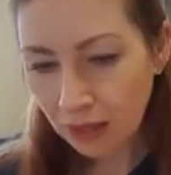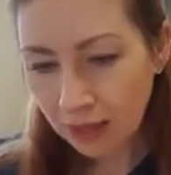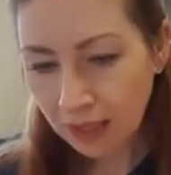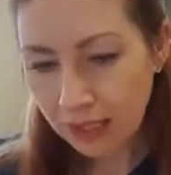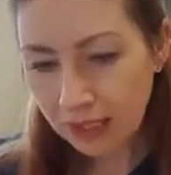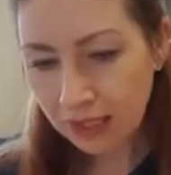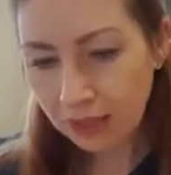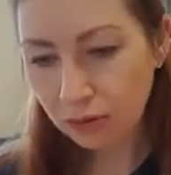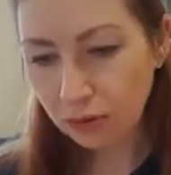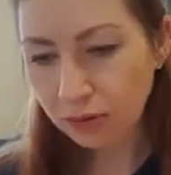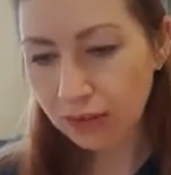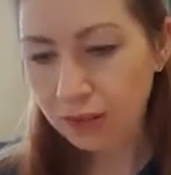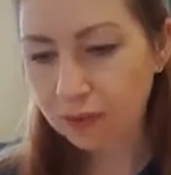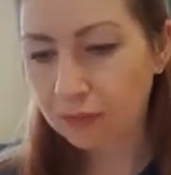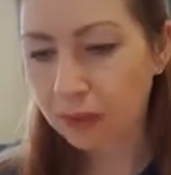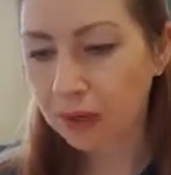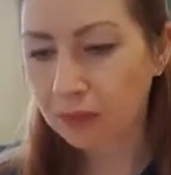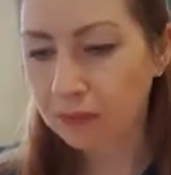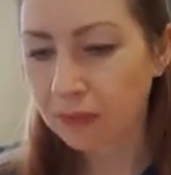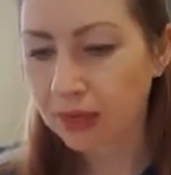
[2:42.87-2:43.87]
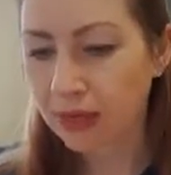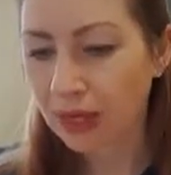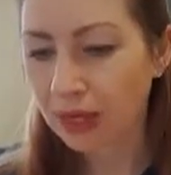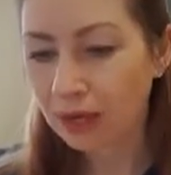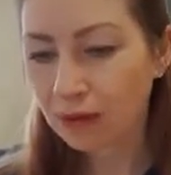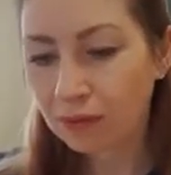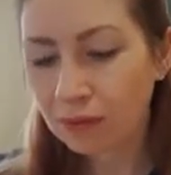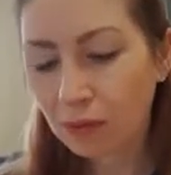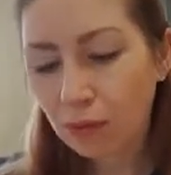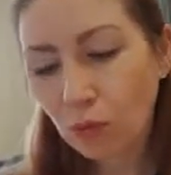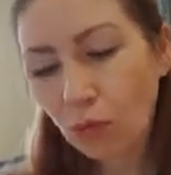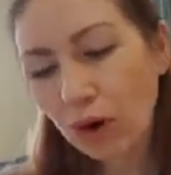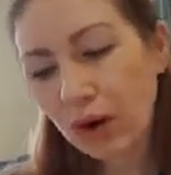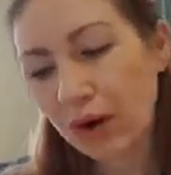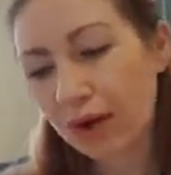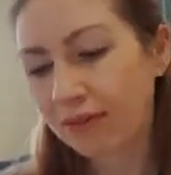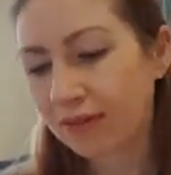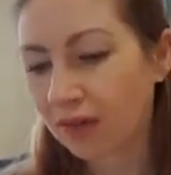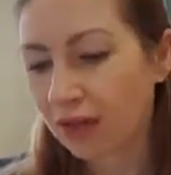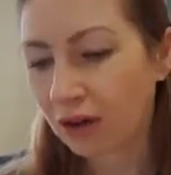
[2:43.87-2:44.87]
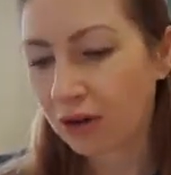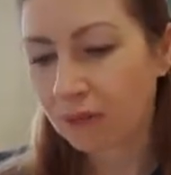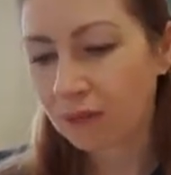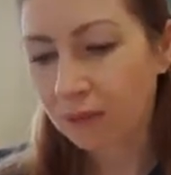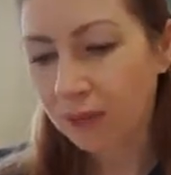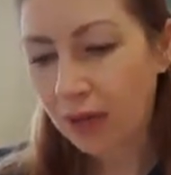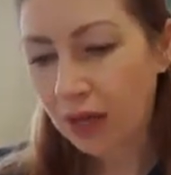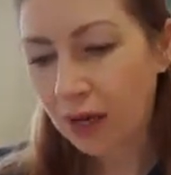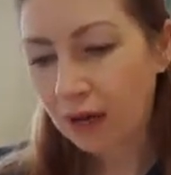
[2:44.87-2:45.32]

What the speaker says: This has always bugged me. Whatever though.